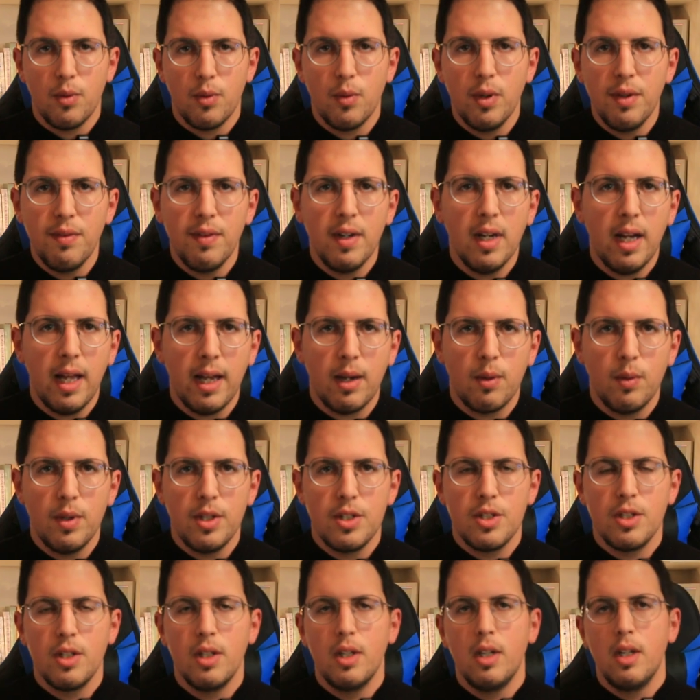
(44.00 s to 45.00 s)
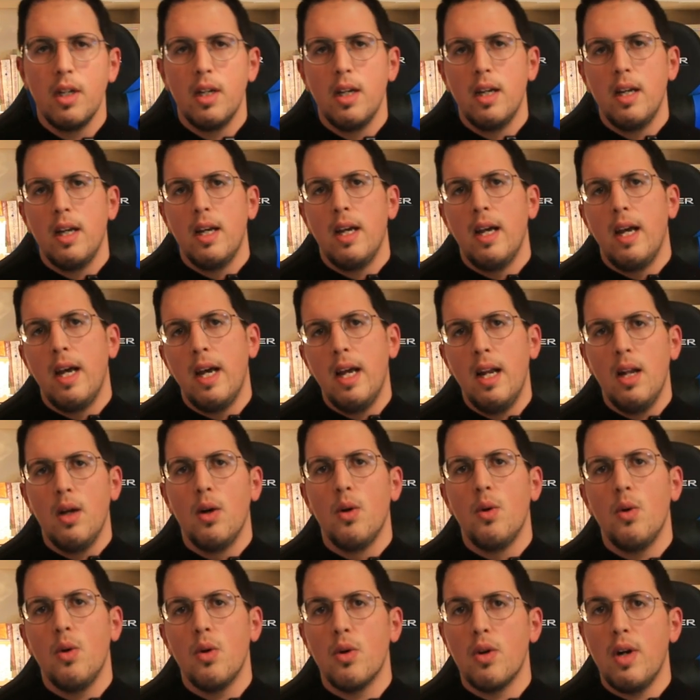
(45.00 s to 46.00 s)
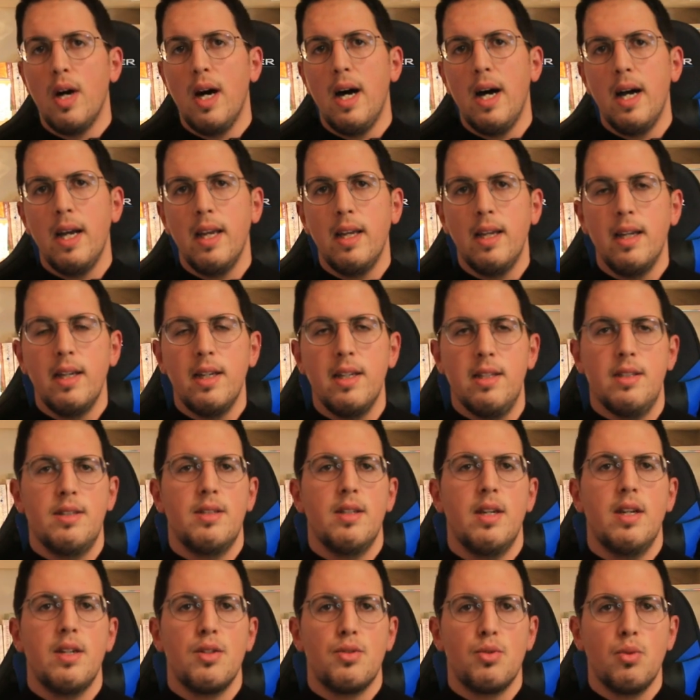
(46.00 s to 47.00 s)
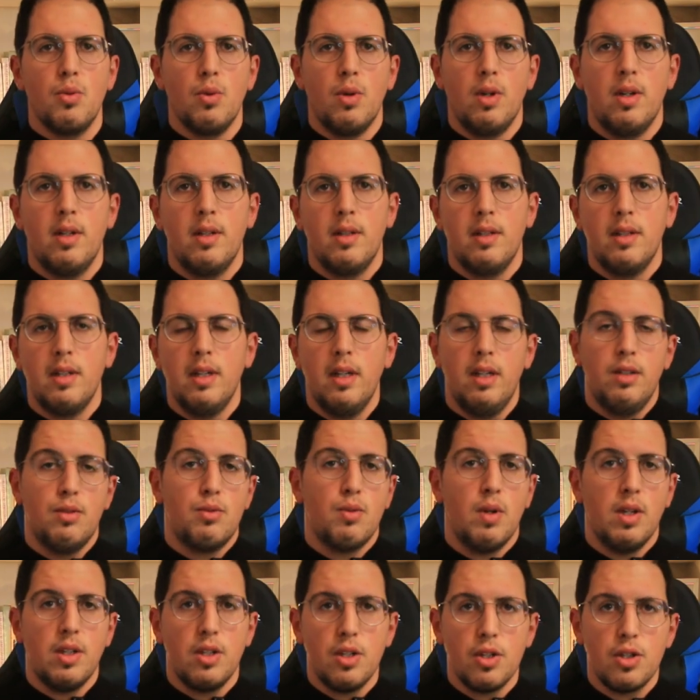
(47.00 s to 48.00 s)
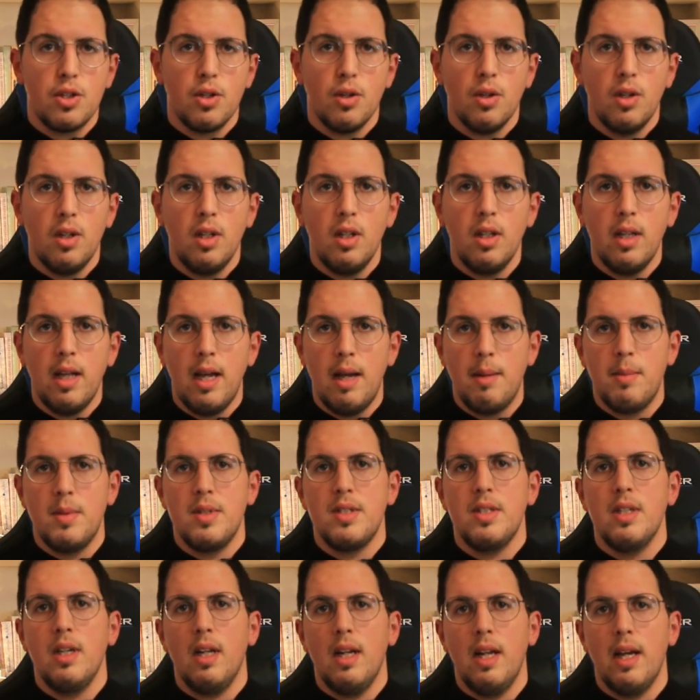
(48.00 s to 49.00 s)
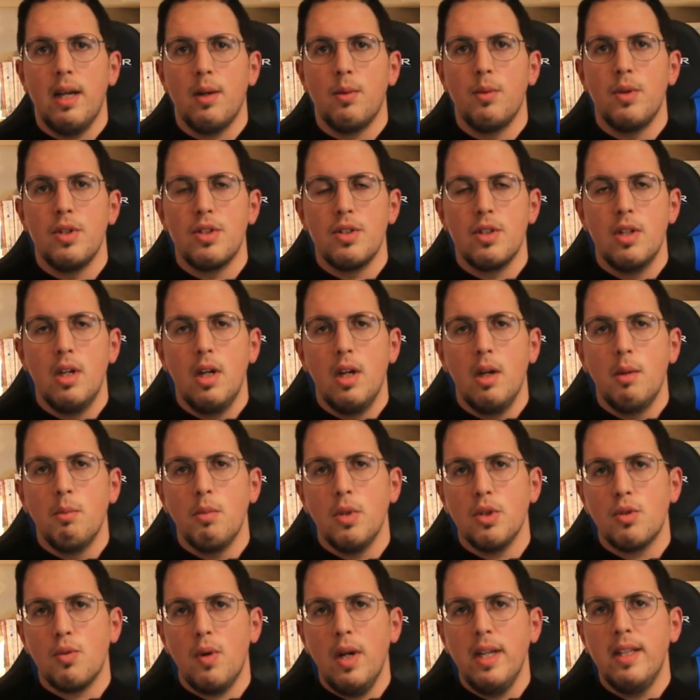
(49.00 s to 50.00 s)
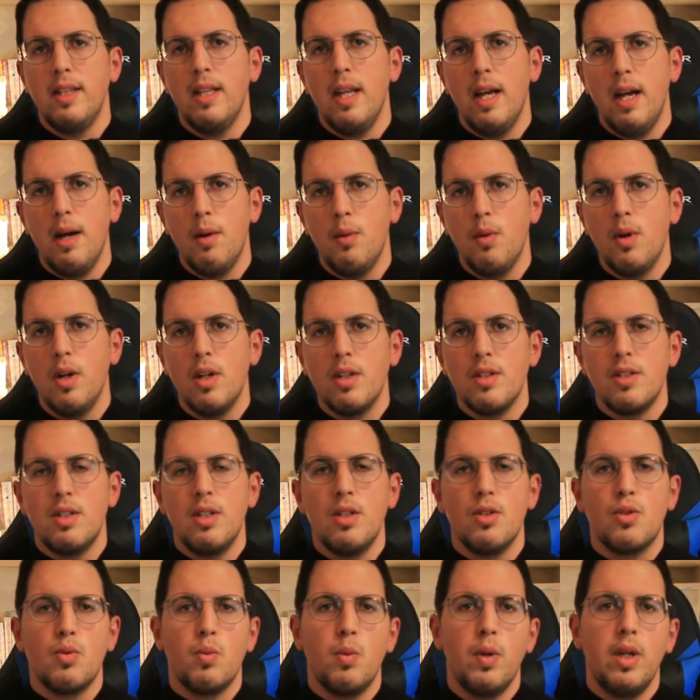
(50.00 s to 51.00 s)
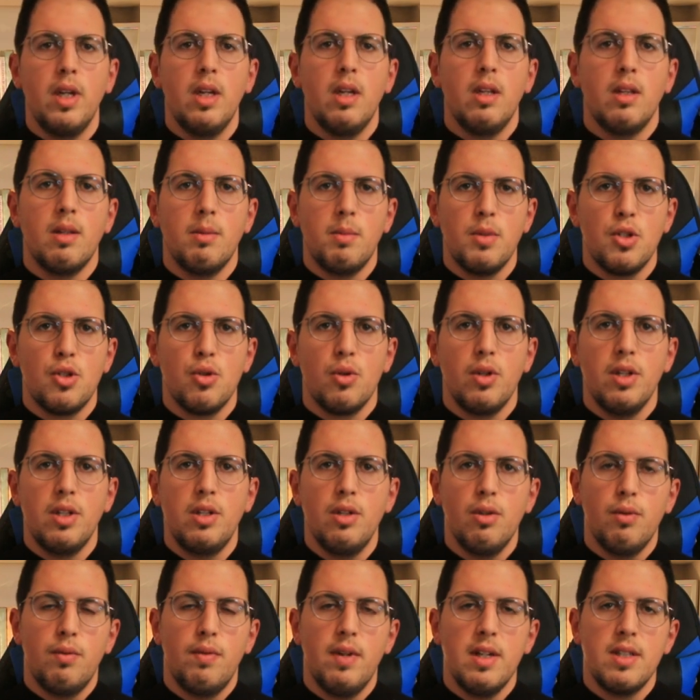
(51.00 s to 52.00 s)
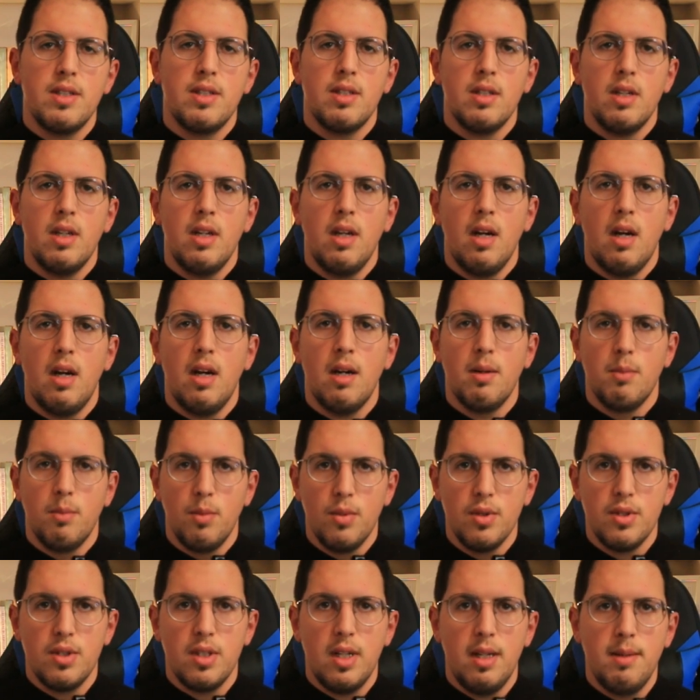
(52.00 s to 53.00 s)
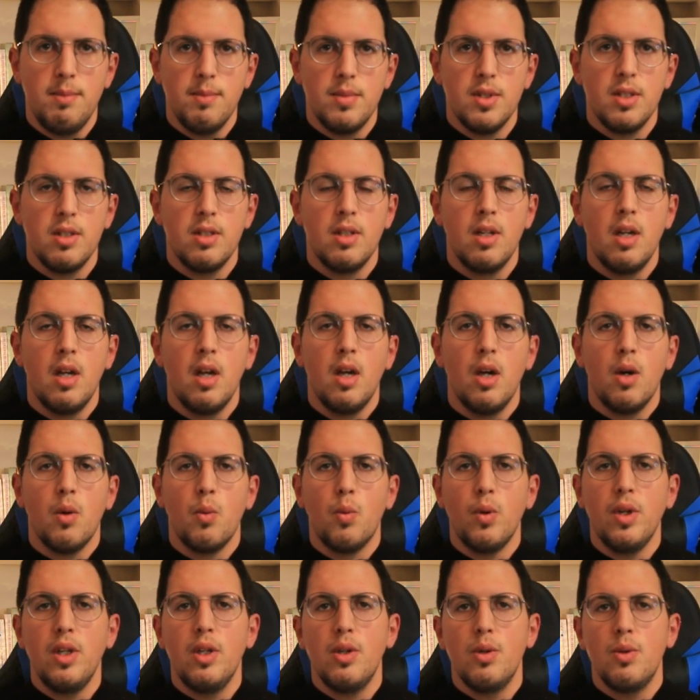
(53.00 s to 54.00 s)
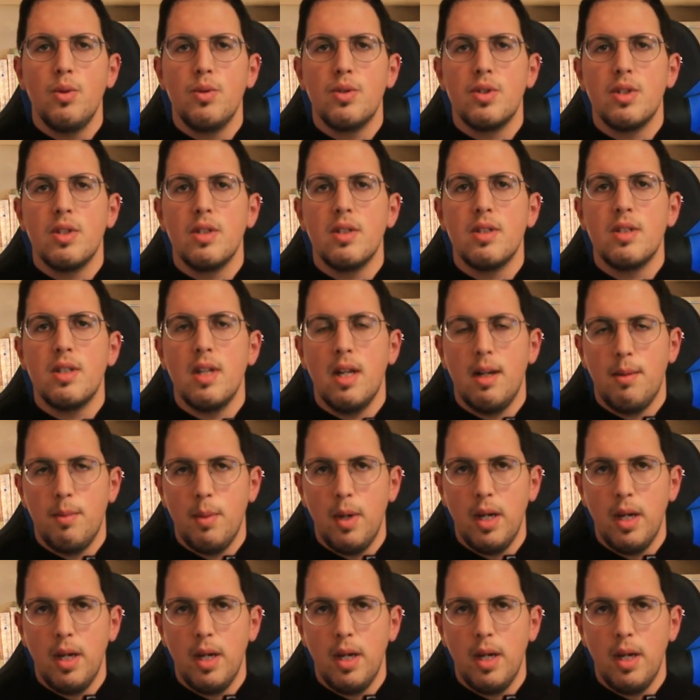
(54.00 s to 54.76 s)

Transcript: In Riffian language, hello or hi is azul in traditional Amazigh language. But right now, since we, the majority of us are Muslims, we use salam